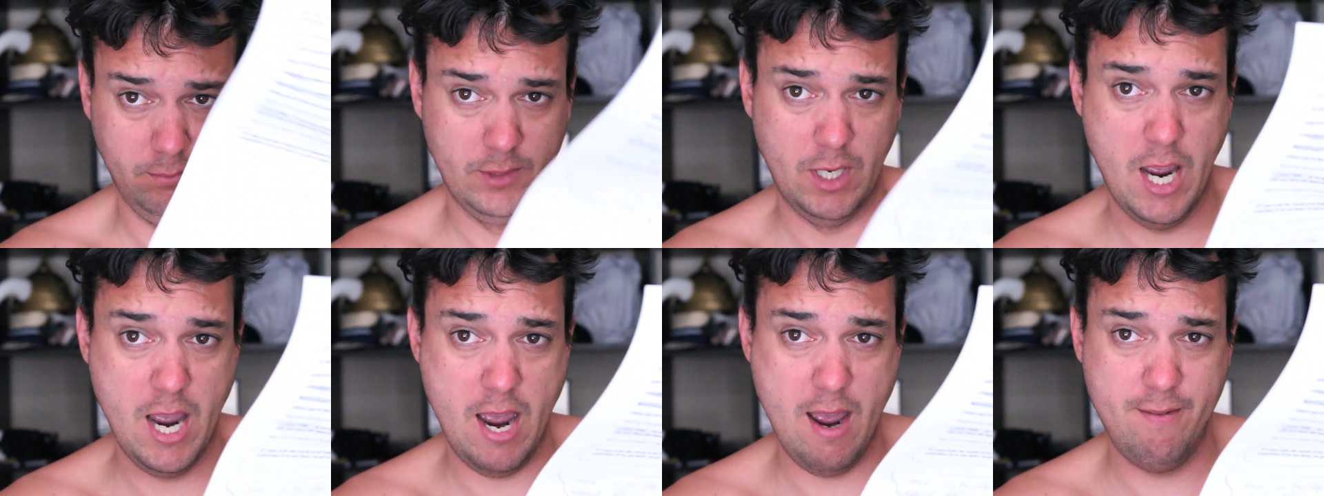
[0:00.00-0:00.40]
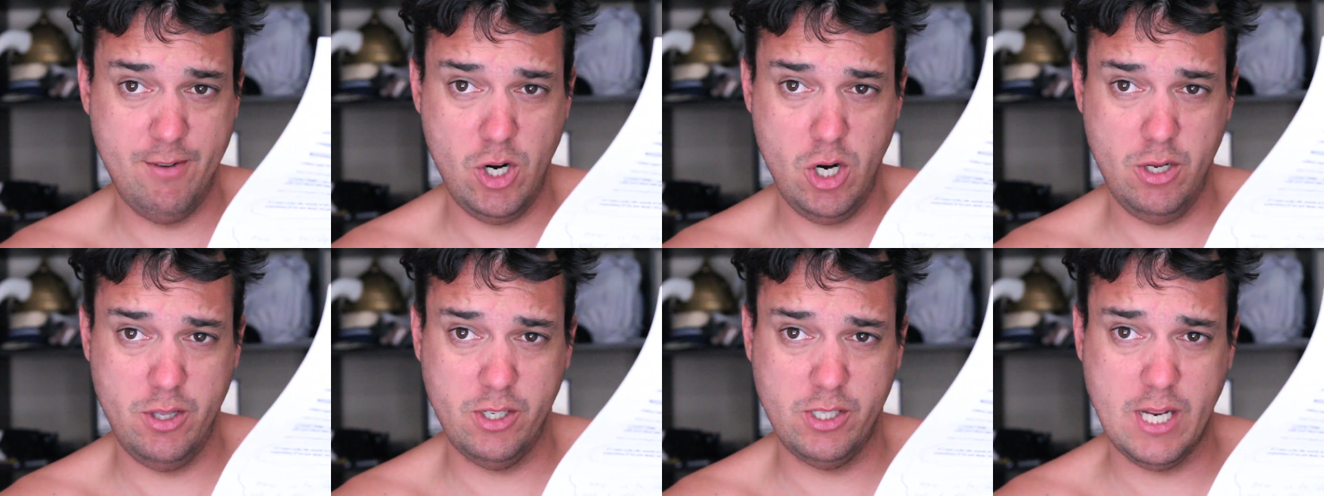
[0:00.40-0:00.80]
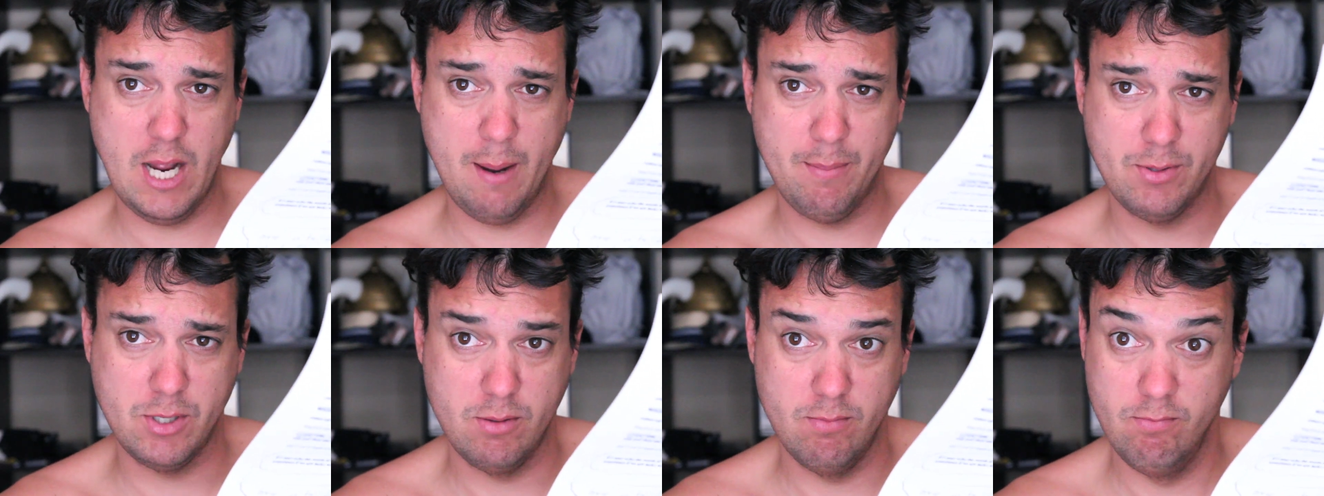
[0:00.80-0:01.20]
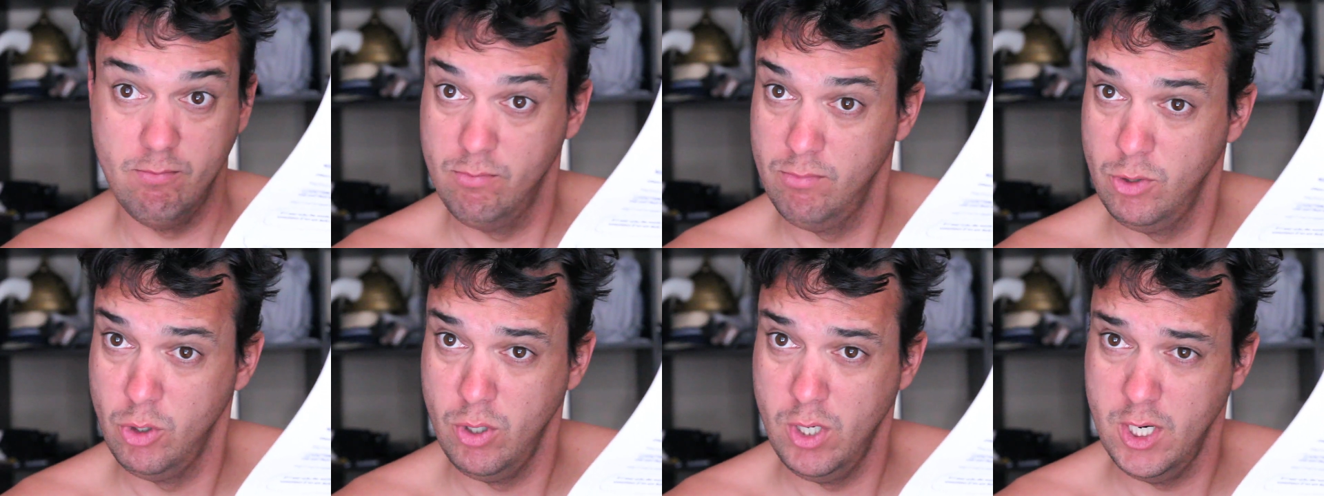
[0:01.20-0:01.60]
I have here the steps.
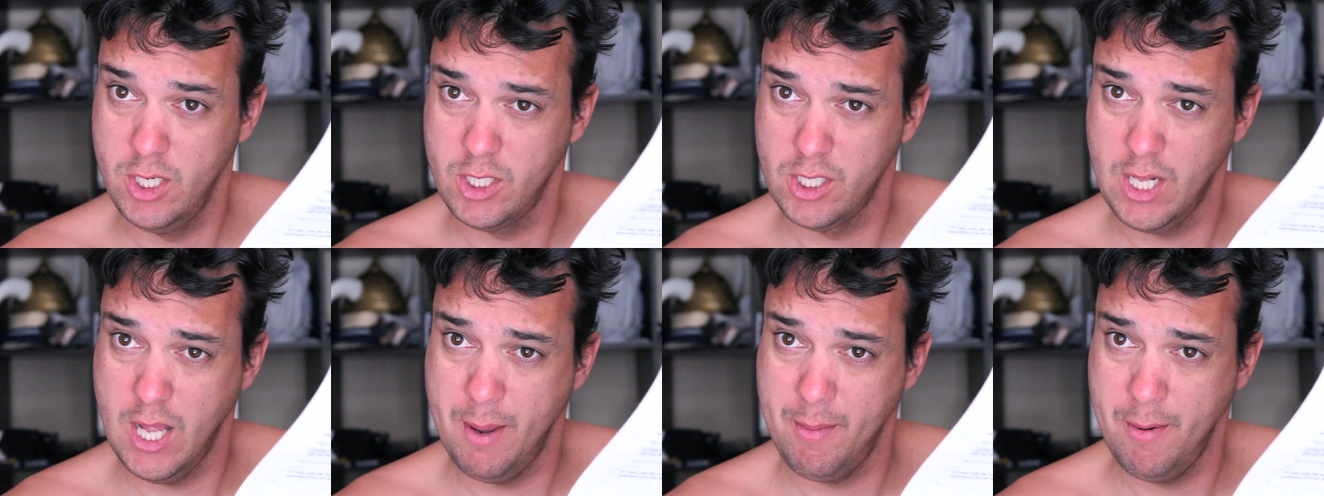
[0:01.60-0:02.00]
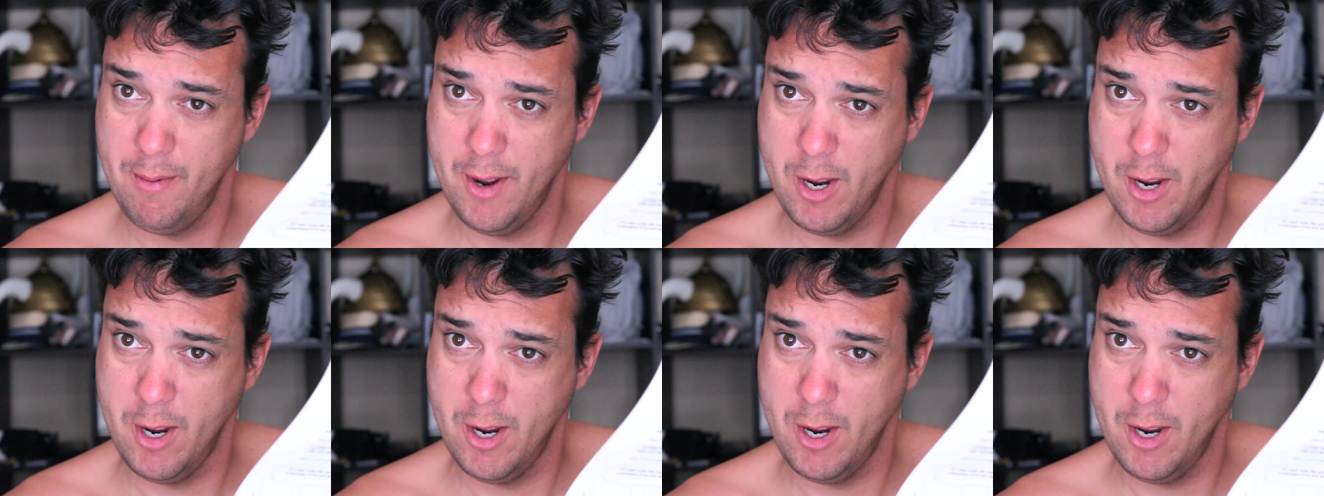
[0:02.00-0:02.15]
You need to climb a